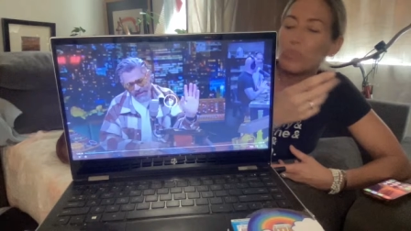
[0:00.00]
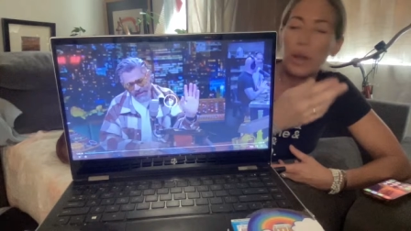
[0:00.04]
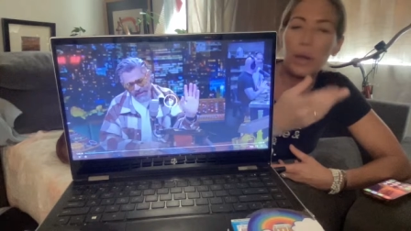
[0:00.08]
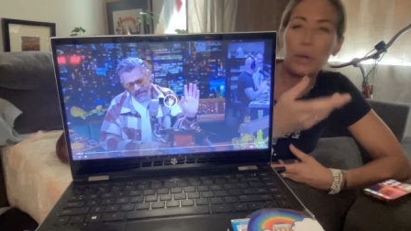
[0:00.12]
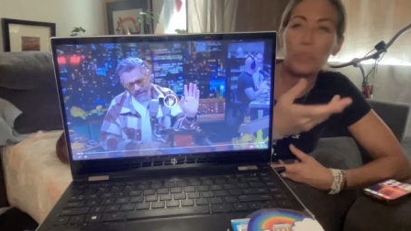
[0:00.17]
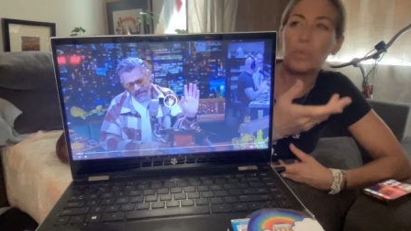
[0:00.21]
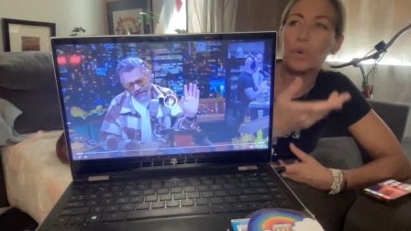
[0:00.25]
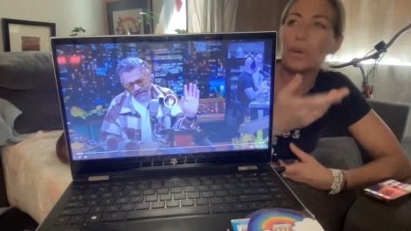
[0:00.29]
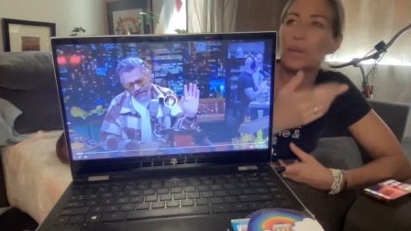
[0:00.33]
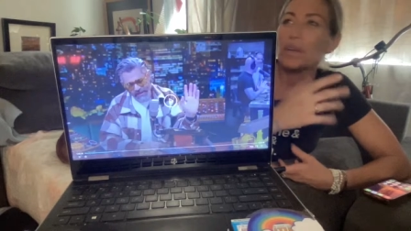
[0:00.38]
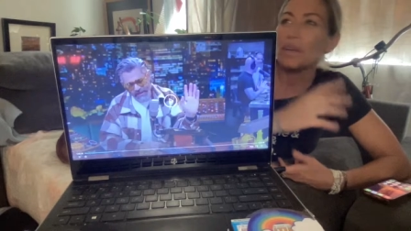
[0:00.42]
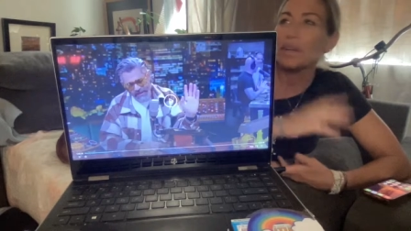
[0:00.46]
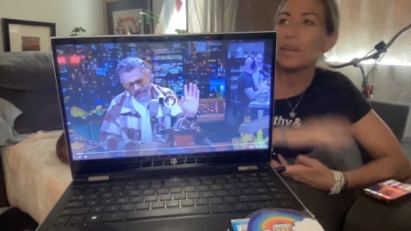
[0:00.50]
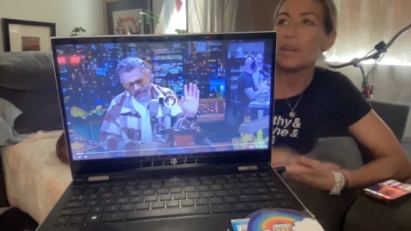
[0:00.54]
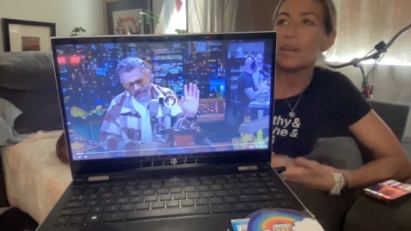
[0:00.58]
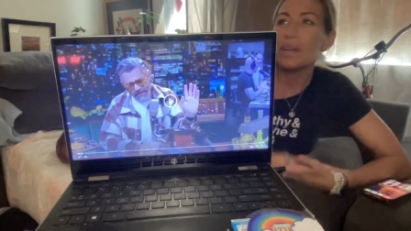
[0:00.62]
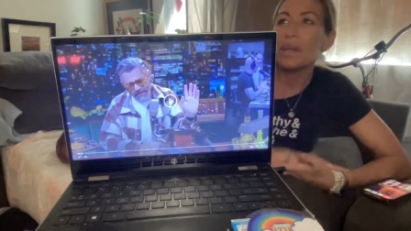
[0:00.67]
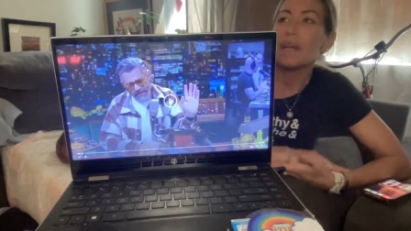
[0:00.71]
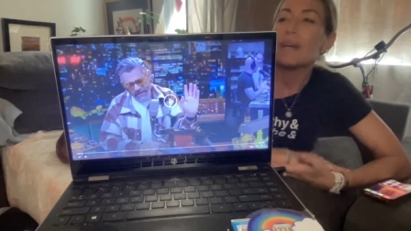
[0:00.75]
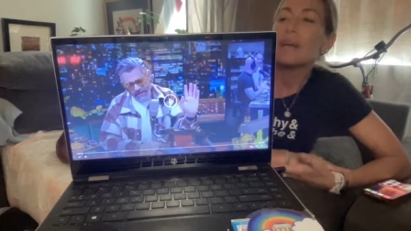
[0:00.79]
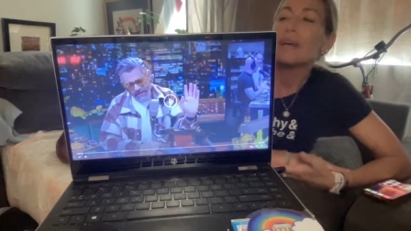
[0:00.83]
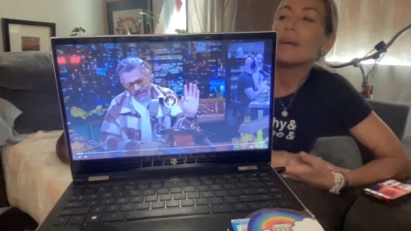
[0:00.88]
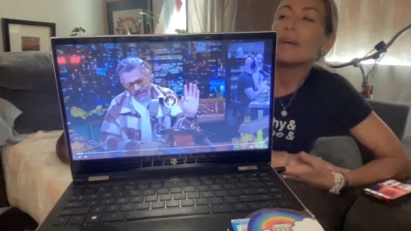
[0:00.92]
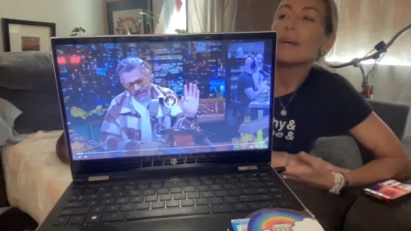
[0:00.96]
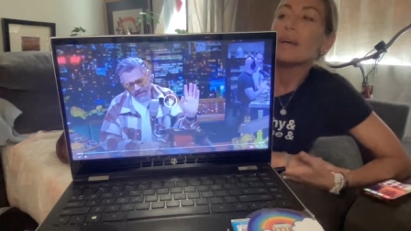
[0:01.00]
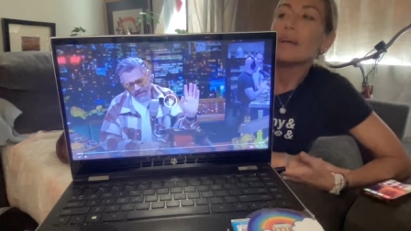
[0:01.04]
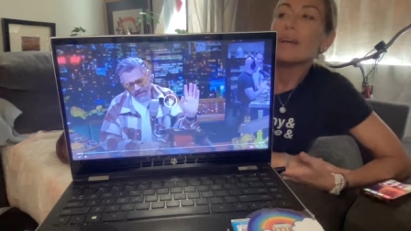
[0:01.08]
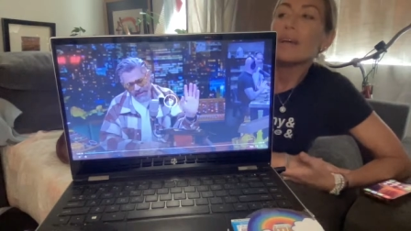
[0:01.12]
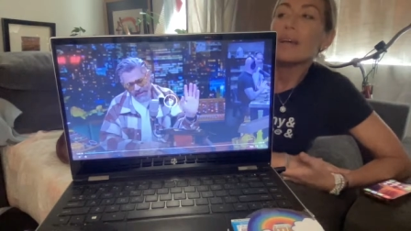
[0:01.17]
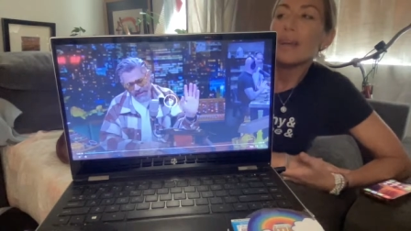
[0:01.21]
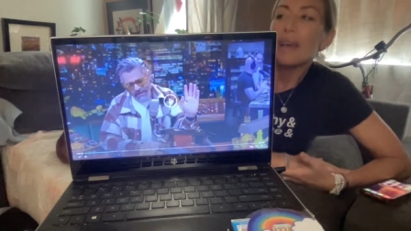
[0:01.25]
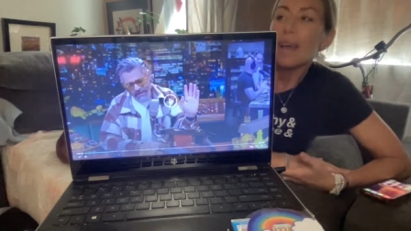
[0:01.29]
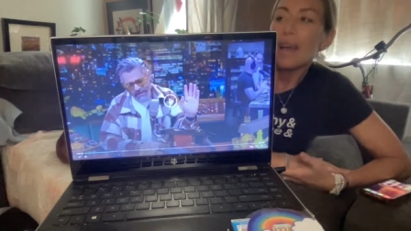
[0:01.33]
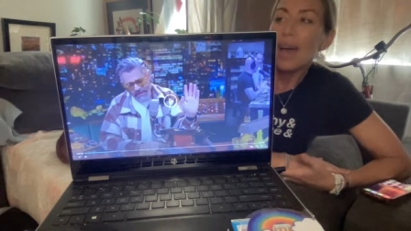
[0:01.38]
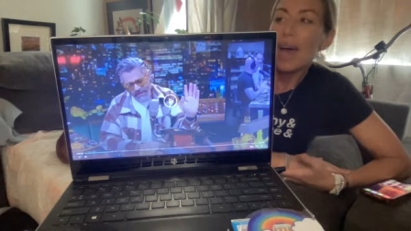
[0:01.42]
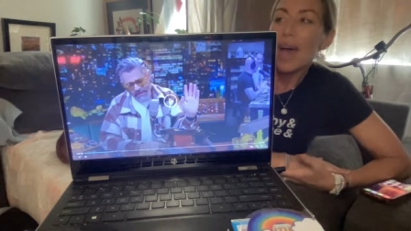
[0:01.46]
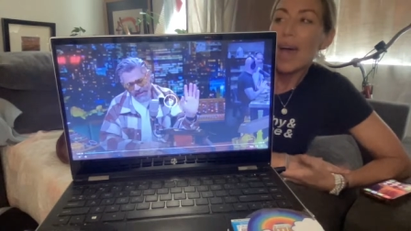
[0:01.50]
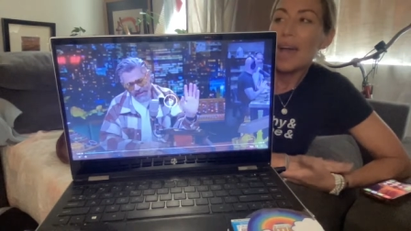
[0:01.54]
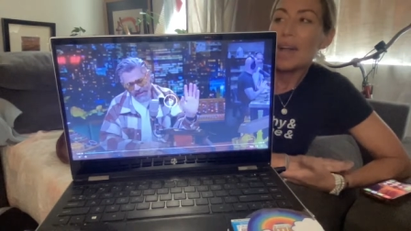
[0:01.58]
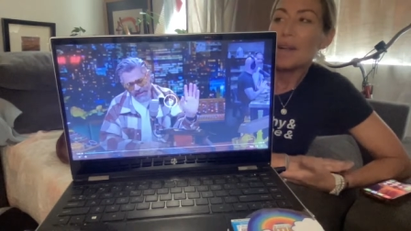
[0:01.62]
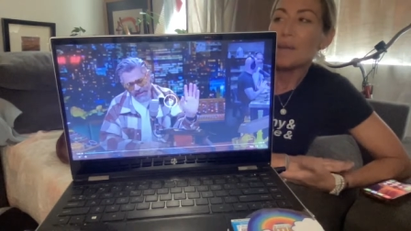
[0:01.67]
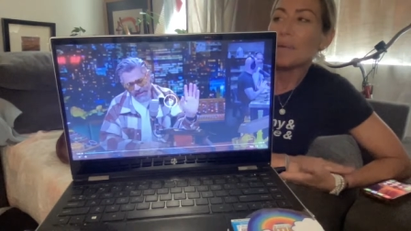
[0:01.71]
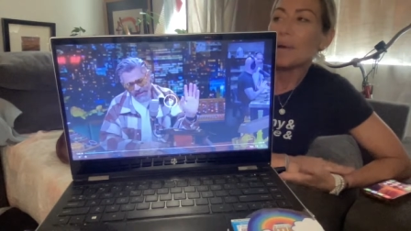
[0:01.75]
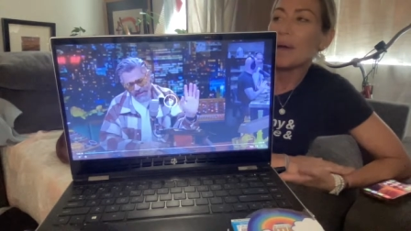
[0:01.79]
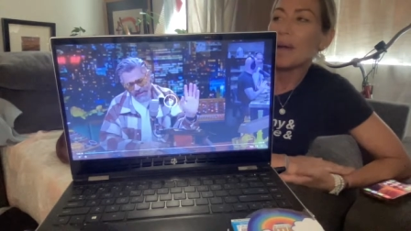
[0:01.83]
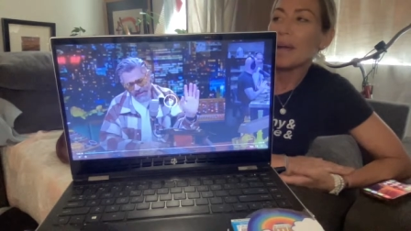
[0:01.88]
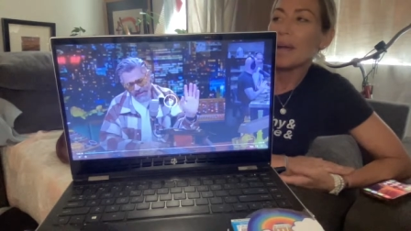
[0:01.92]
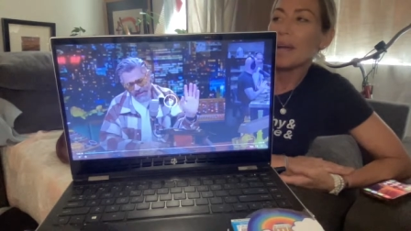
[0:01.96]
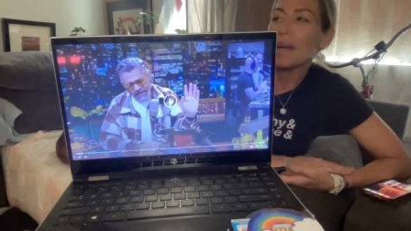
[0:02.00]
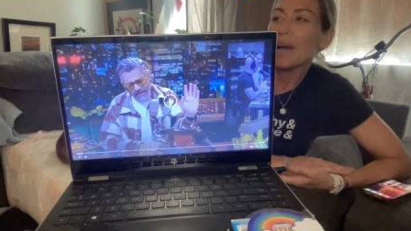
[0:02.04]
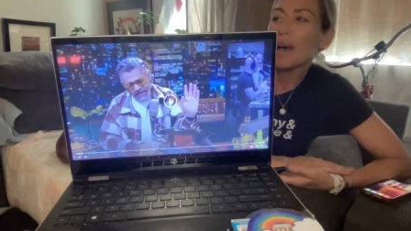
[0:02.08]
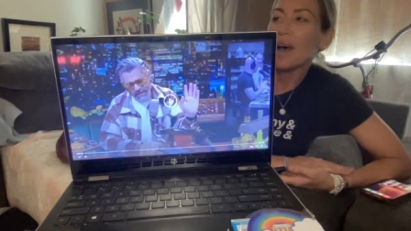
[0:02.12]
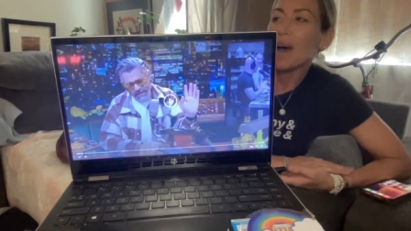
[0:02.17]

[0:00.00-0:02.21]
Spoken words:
Brentwood. Anyway,